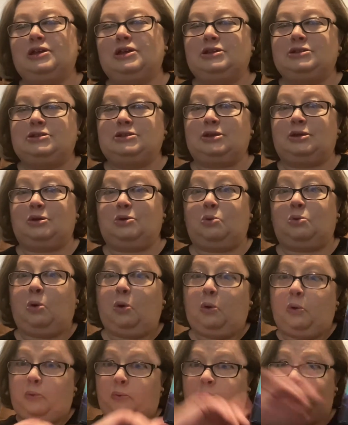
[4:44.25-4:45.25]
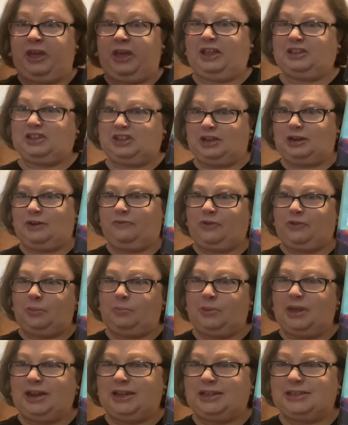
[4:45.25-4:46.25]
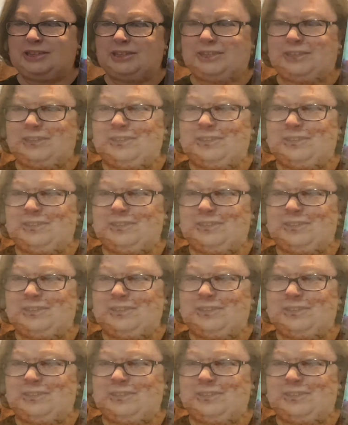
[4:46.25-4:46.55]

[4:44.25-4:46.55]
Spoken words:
So catch you in a few minutes.